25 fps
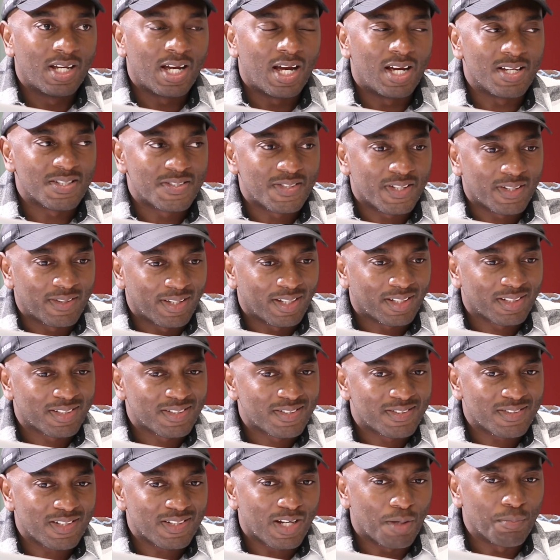I said
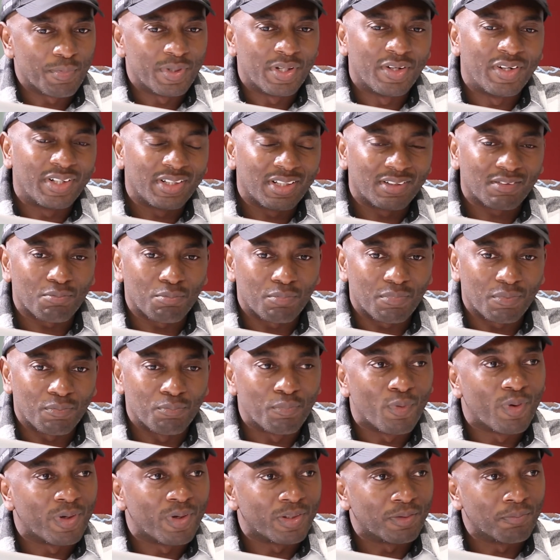that I'm hearing
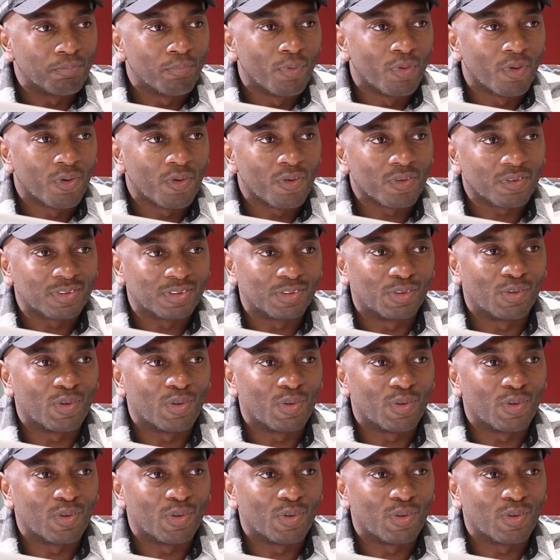more and more